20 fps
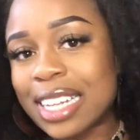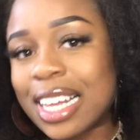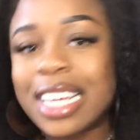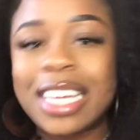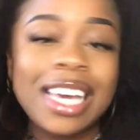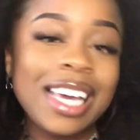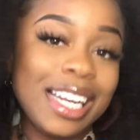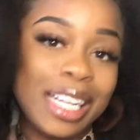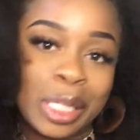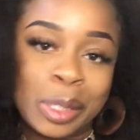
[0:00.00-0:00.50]

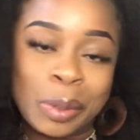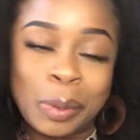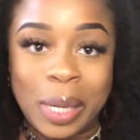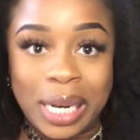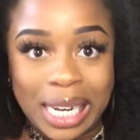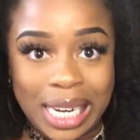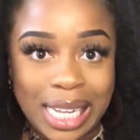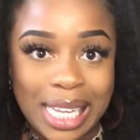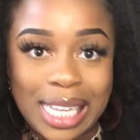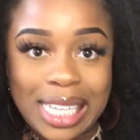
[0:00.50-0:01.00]
Like, it is what
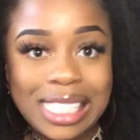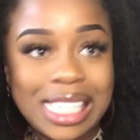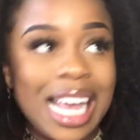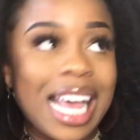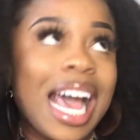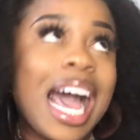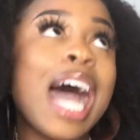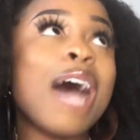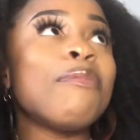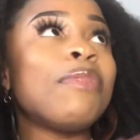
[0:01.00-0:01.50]
it is.
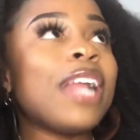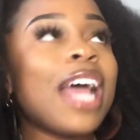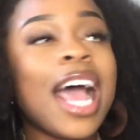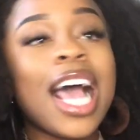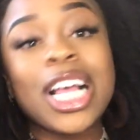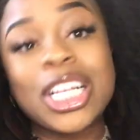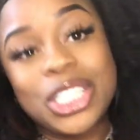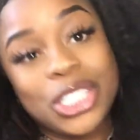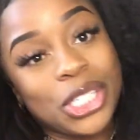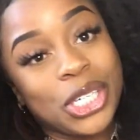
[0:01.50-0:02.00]
Like, I'm an
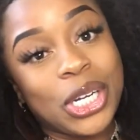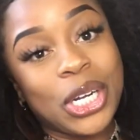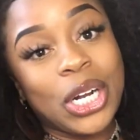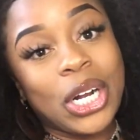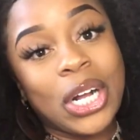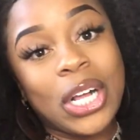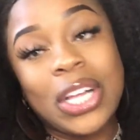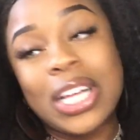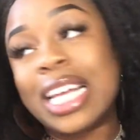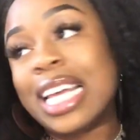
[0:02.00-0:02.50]
extra
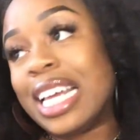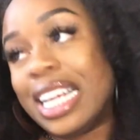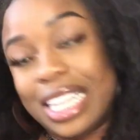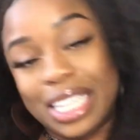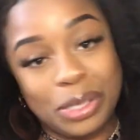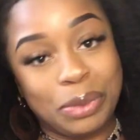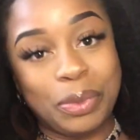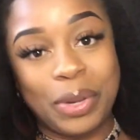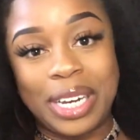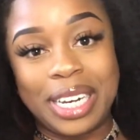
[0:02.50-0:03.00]
girl, it
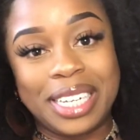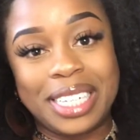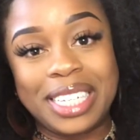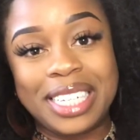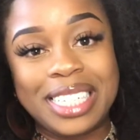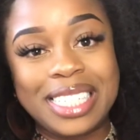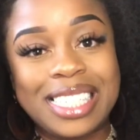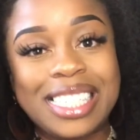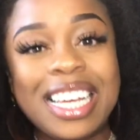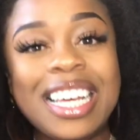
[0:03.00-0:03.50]
is what it
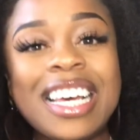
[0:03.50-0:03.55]
is.